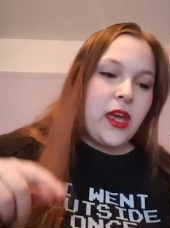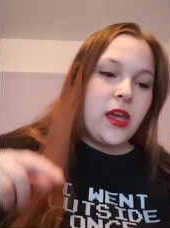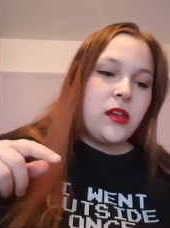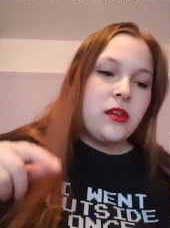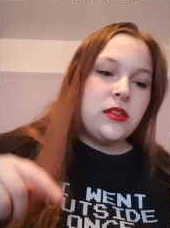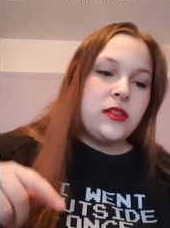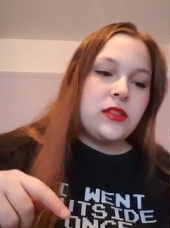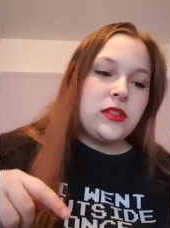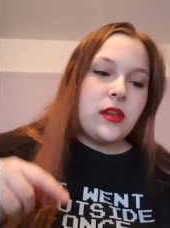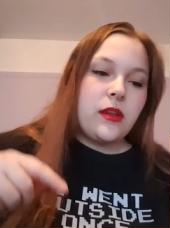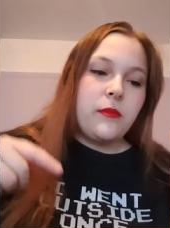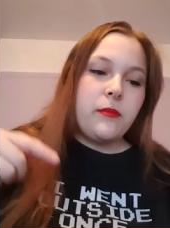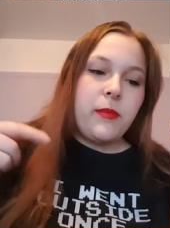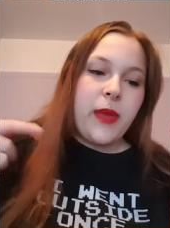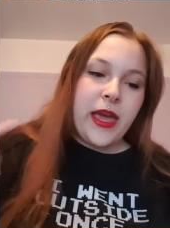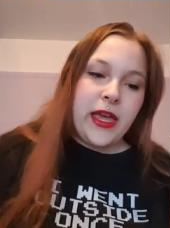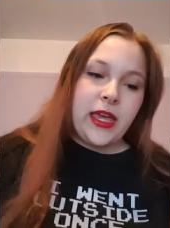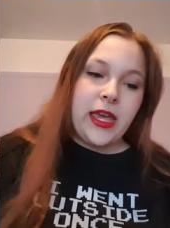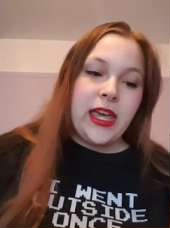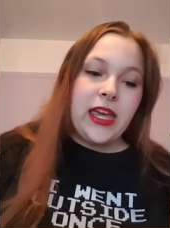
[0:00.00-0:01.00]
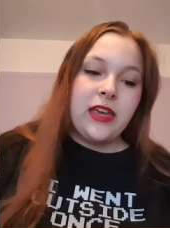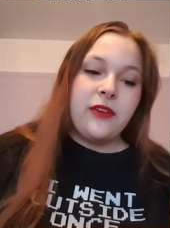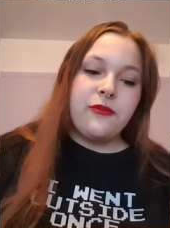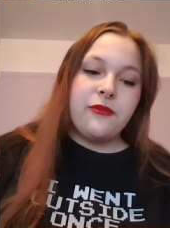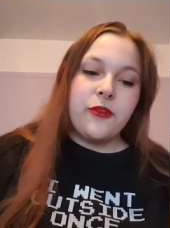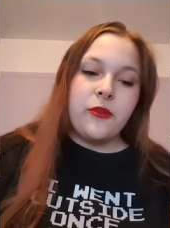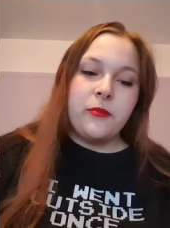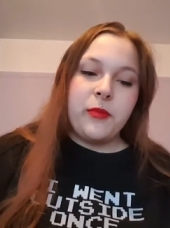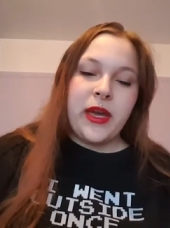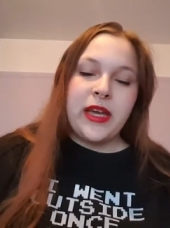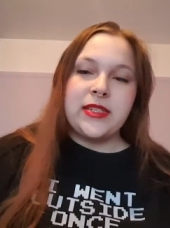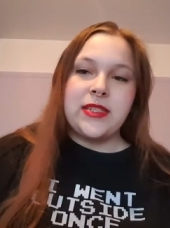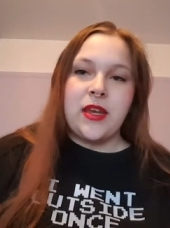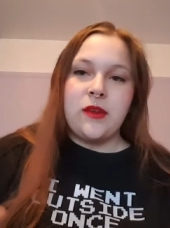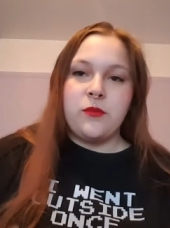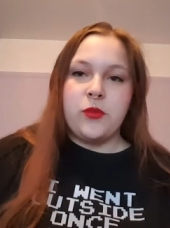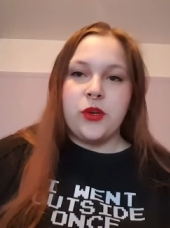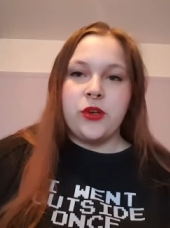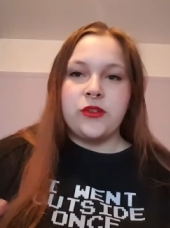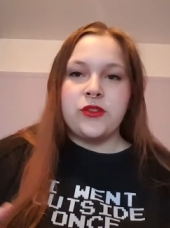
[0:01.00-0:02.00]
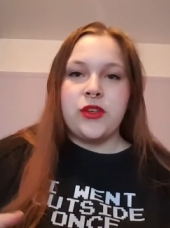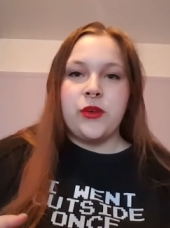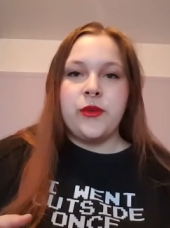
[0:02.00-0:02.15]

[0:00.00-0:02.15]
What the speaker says: and Becky from Beck's End Books,